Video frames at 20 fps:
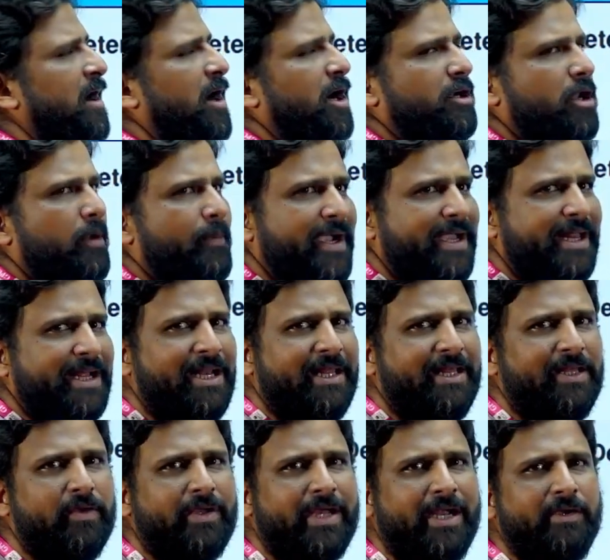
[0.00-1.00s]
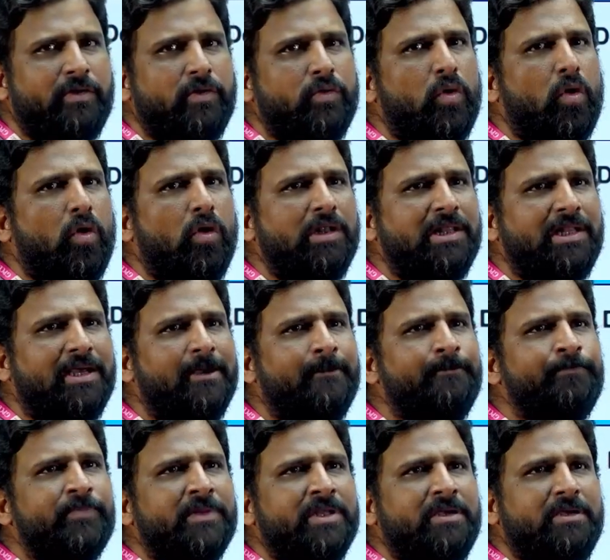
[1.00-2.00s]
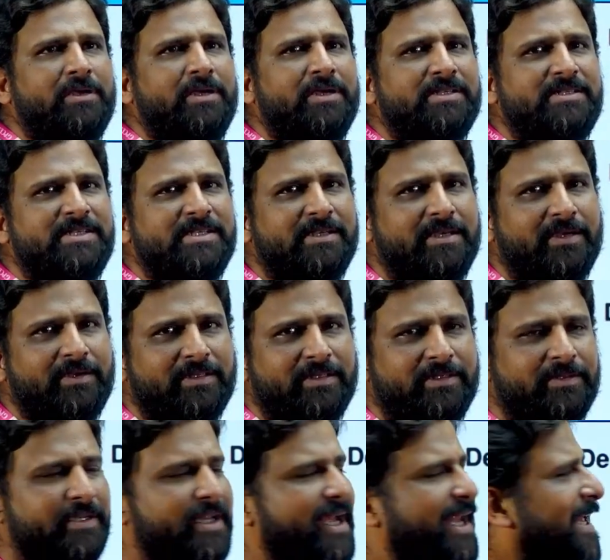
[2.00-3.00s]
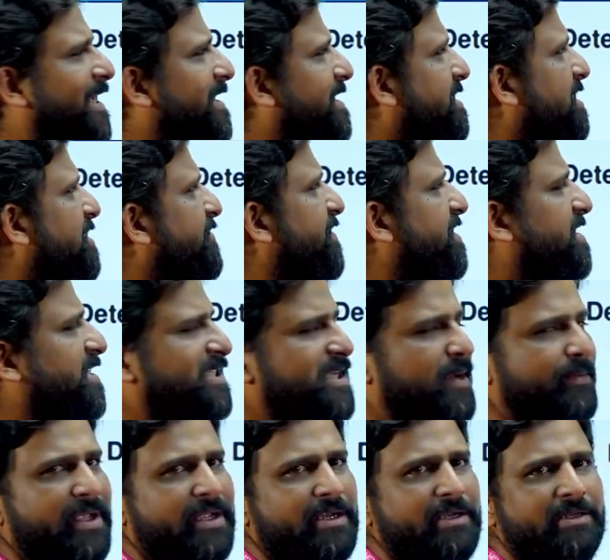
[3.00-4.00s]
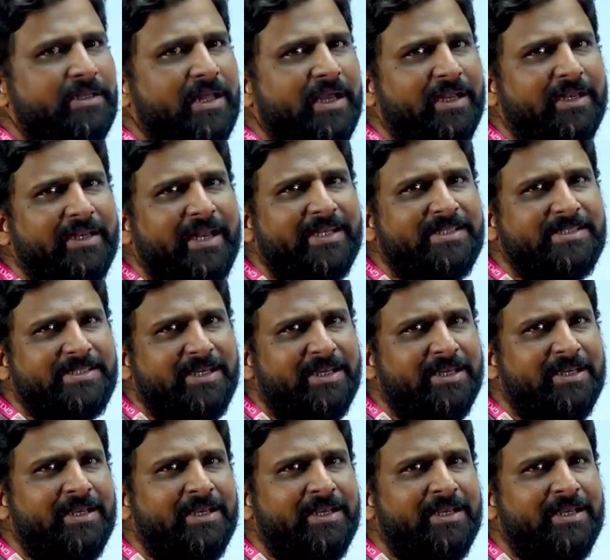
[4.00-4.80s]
automatically you can do all the realizations which is coming in the next